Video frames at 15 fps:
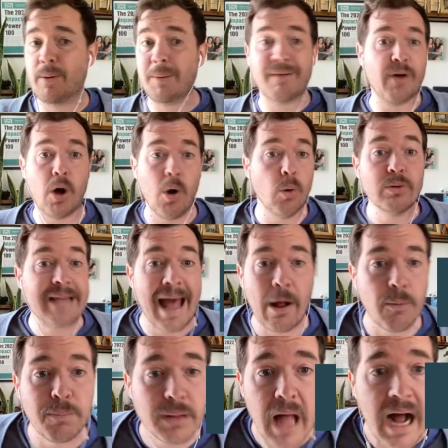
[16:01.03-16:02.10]
We have a
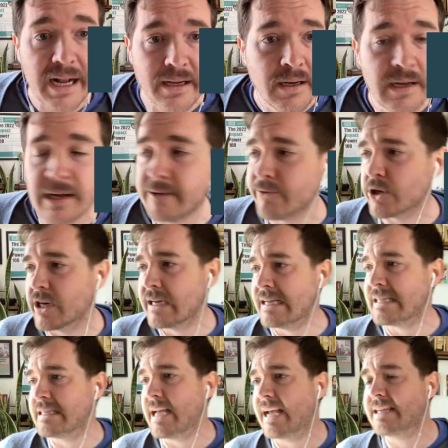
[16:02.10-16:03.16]
hotel block, for goodness
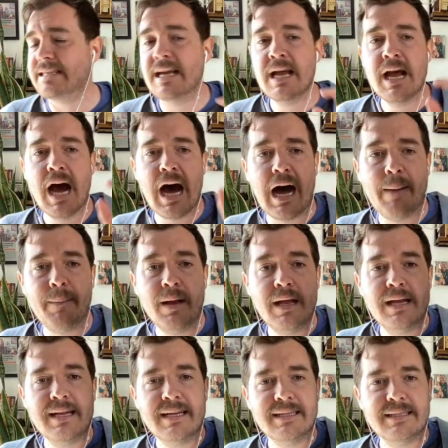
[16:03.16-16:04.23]
sakes. 10
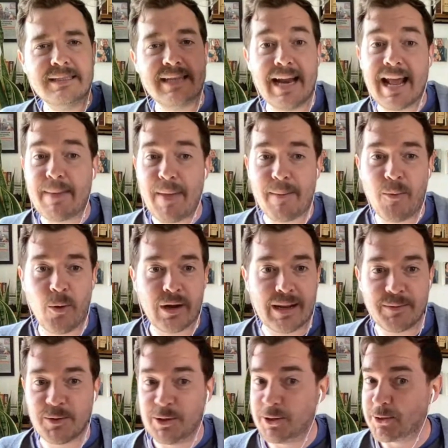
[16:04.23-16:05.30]
a.m. that morning, I'm
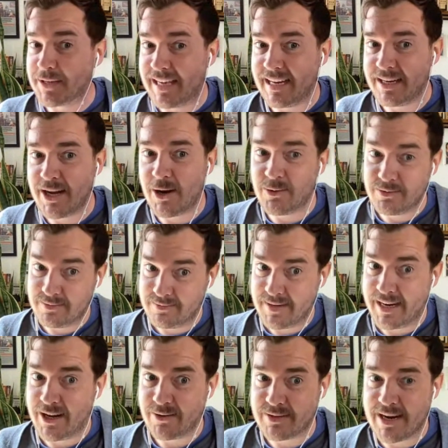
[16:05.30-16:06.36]
doing a little keynote. I
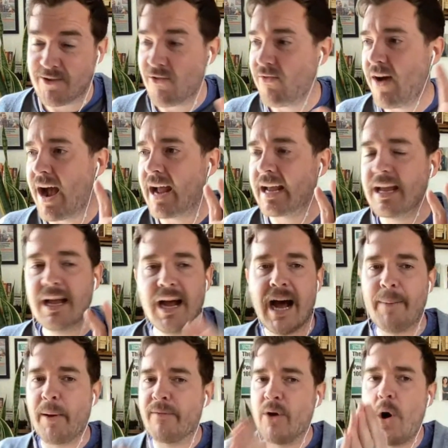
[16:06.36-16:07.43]
know, terrifying. But
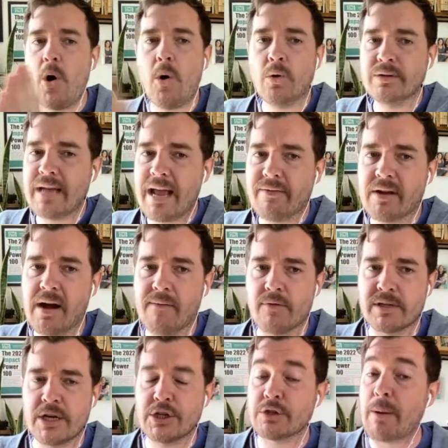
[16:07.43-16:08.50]
we have a whole day of
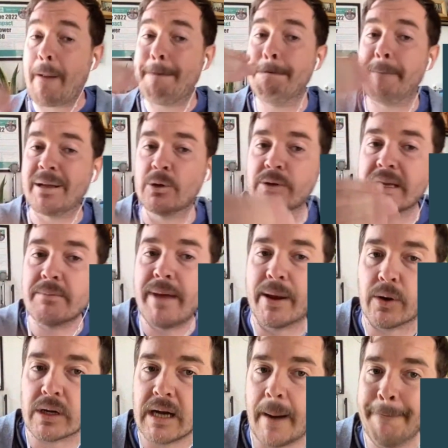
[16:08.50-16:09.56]
conversations around building
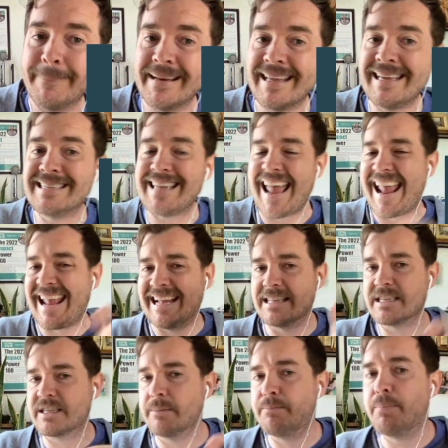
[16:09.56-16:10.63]
better companies and
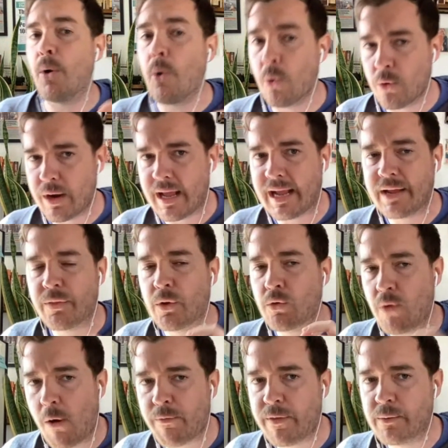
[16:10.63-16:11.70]
supporting the
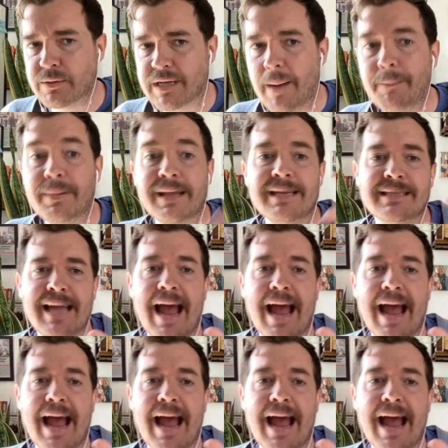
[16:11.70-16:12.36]
growth of those companies.